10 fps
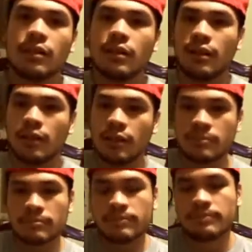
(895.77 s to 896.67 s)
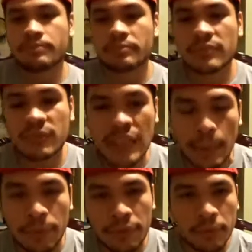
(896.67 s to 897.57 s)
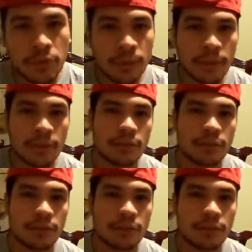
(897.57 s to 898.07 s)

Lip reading: type of employment,